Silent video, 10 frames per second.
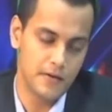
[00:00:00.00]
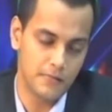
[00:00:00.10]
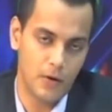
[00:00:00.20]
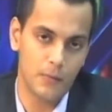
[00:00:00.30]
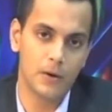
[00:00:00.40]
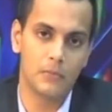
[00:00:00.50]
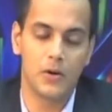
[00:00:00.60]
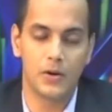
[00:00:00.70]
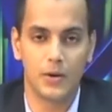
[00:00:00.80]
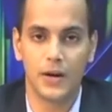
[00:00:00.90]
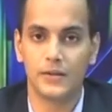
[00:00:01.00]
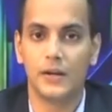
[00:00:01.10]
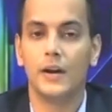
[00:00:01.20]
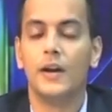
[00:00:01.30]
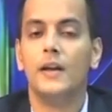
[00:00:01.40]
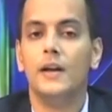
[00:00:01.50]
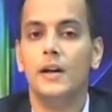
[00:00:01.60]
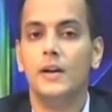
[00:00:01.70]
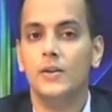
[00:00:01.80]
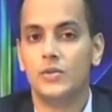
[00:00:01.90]
the rotor blades would simply it
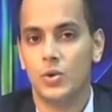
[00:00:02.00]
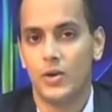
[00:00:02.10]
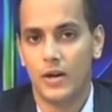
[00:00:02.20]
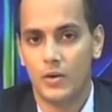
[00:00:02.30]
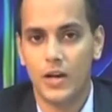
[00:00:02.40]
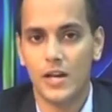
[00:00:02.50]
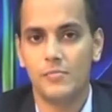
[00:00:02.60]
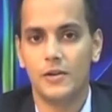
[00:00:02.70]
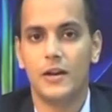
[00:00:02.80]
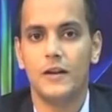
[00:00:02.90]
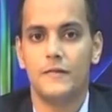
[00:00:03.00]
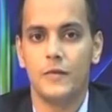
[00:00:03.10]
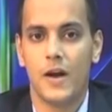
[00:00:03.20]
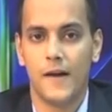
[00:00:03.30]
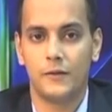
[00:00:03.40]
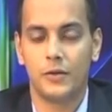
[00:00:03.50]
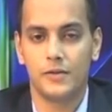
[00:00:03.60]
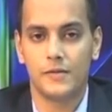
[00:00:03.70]
to the next uh, one present.